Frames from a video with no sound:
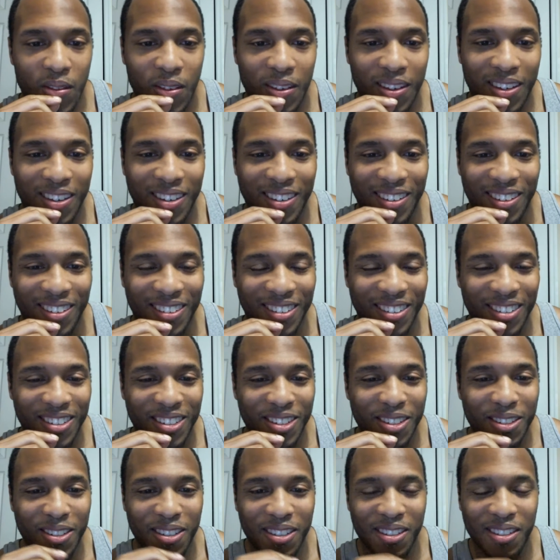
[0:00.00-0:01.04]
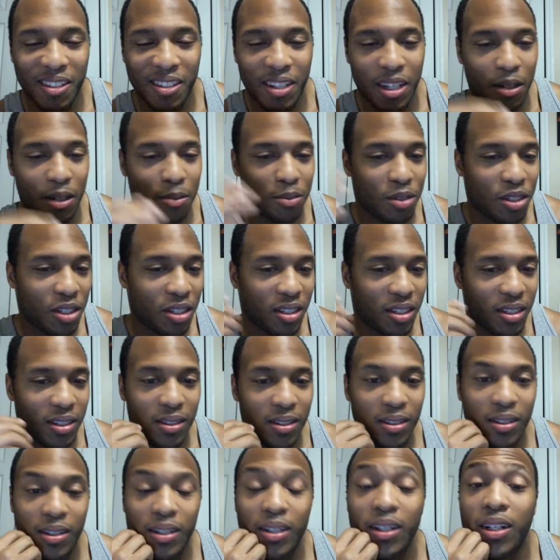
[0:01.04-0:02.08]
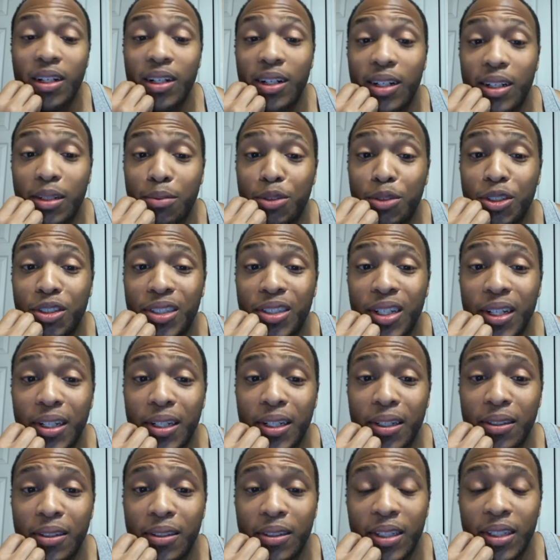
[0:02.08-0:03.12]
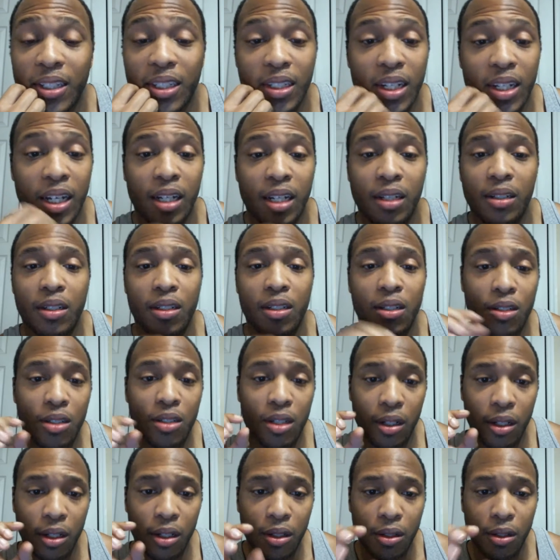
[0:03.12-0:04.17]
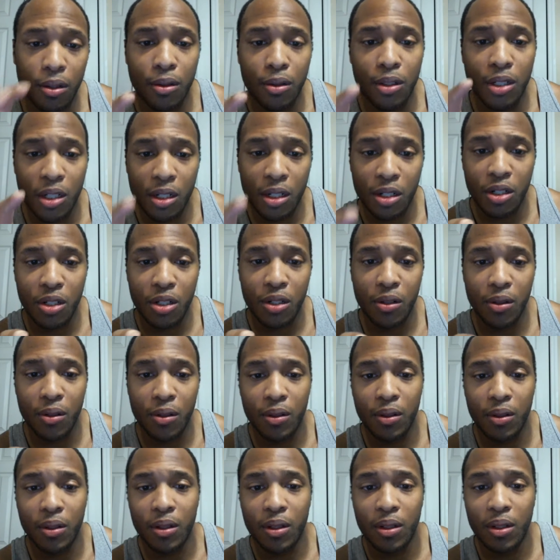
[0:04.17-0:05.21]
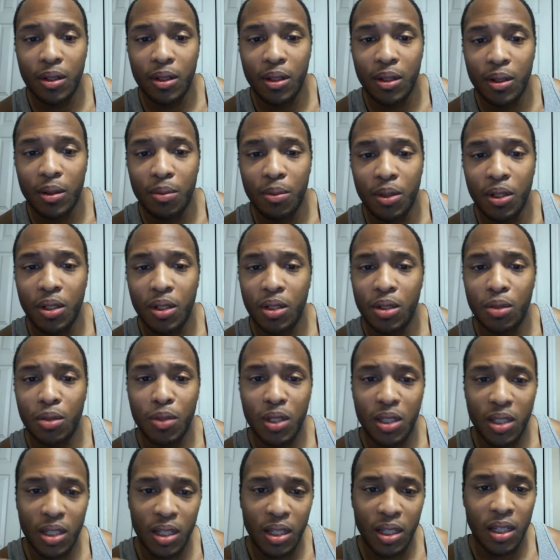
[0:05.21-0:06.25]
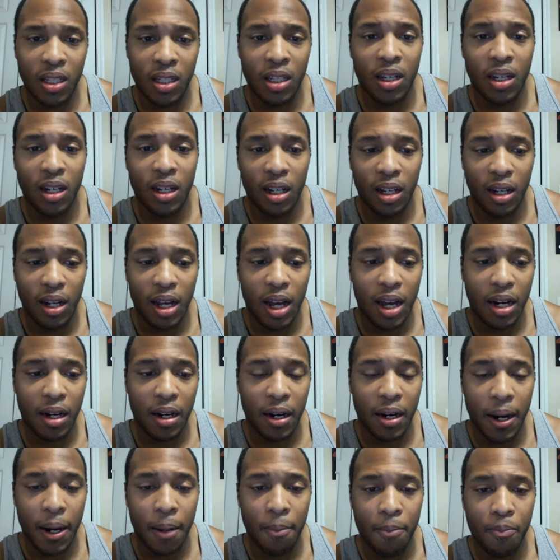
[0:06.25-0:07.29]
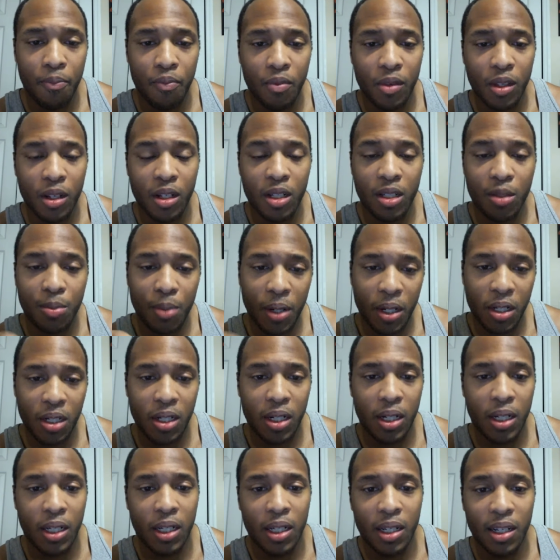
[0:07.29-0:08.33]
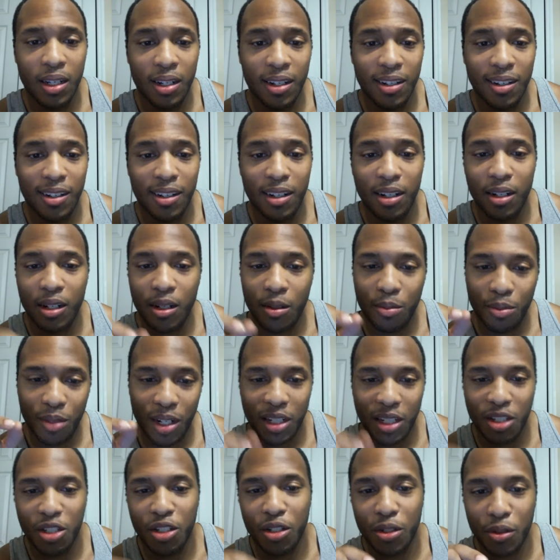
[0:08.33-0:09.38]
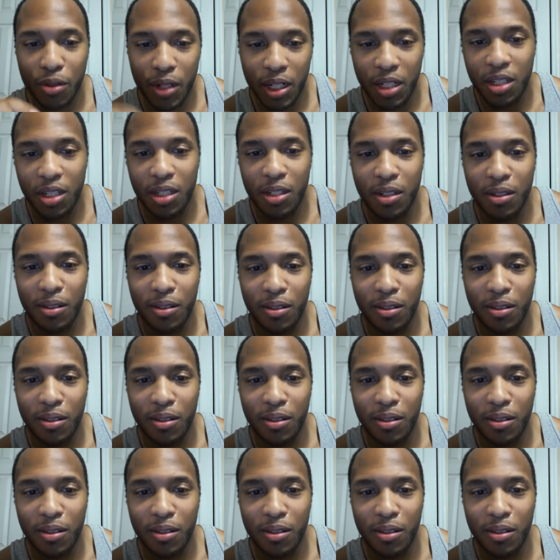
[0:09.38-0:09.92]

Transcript: Yeah, well, I'm just saying. And that is a huge issue, because we see a lot of that, especially in my generation.